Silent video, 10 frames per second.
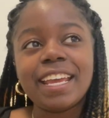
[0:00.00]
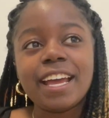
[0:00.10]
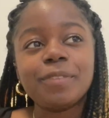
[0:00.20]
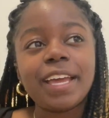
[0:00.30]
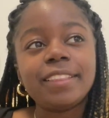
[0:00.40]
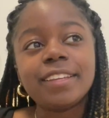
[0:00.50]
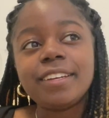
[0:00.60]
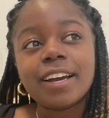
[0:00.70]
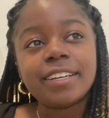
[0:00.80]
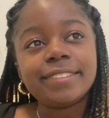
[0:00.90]
like the
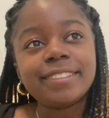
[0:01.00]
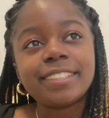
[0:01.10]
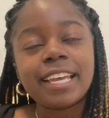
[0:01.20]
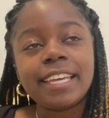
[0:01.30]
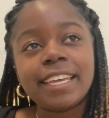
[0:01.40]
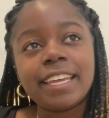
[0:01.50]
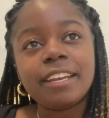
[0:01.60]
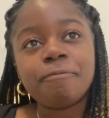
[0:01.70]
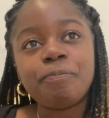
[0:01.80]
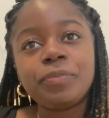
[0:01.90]
nuns, I
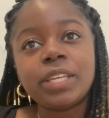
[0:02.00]
can